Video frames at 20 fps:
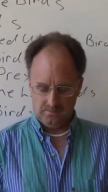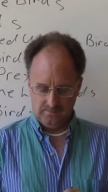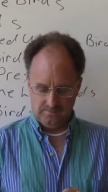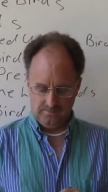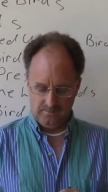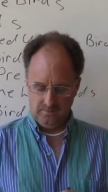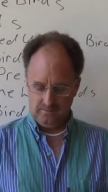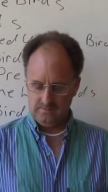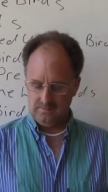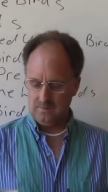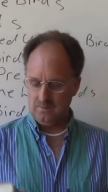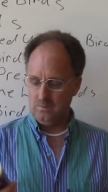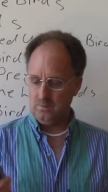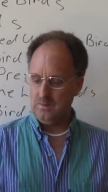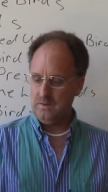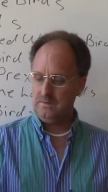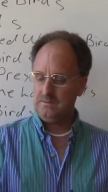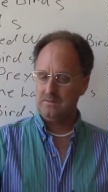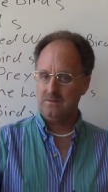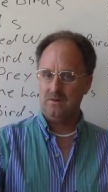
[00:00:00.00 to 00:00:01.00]
reviews on
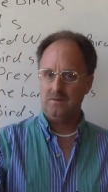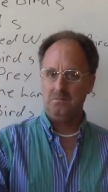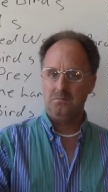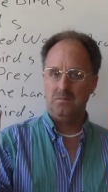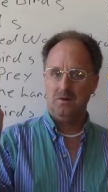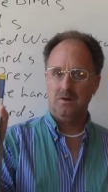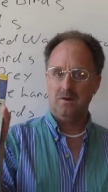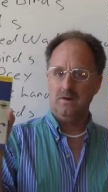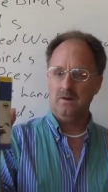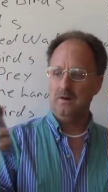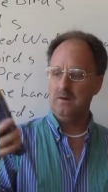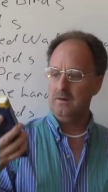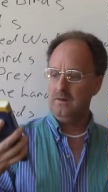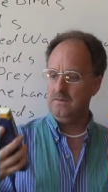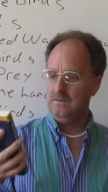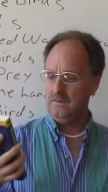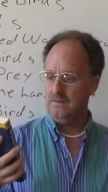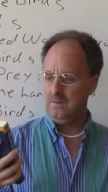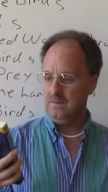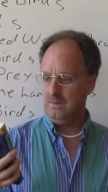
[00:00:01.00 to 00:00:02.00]
Western
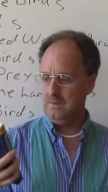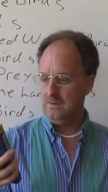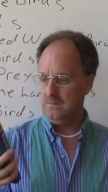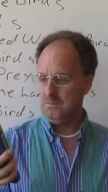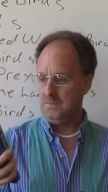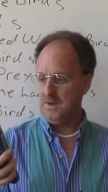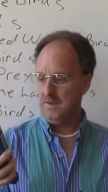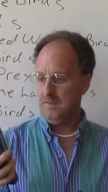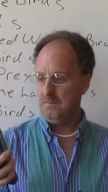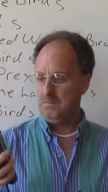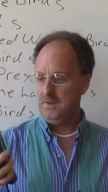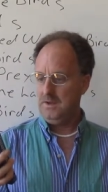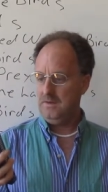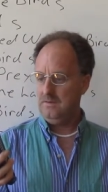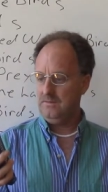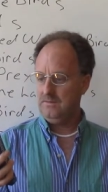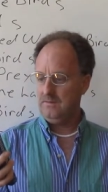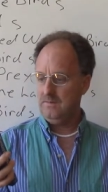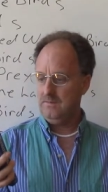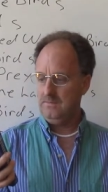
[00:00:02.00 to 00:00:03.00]
Birds by the
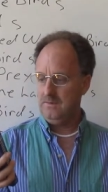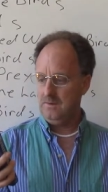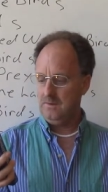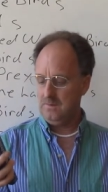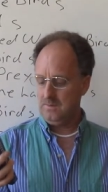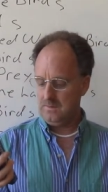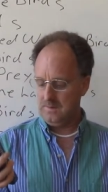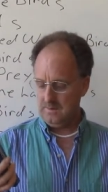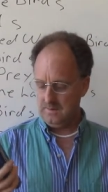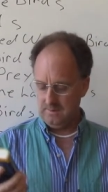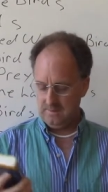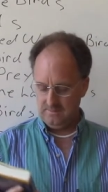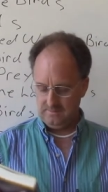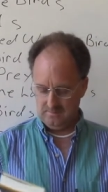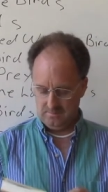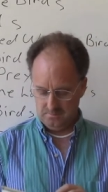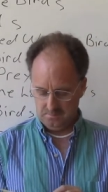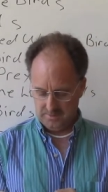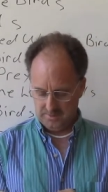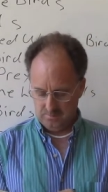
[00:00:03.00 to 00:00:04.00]
Peterson Field Guides
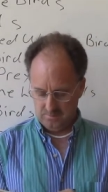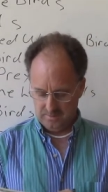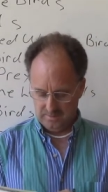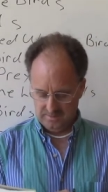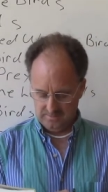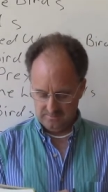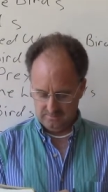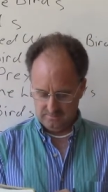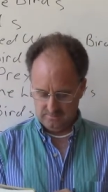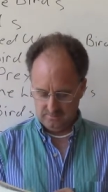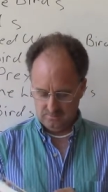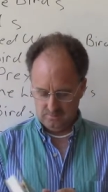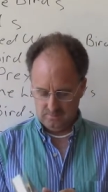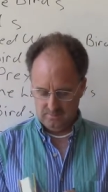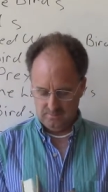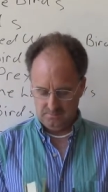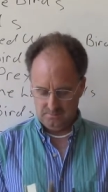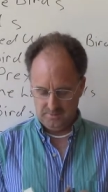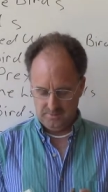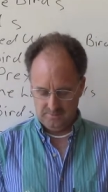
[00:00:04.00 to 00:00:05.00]
by Roger
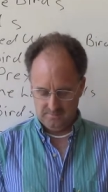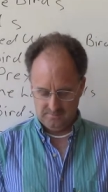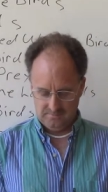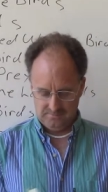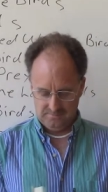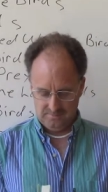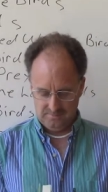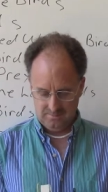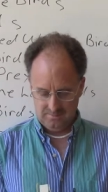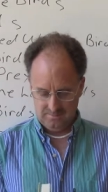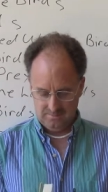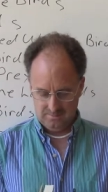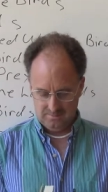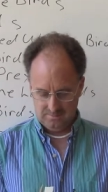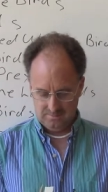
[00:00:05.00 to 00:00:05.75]
Tory Peterson.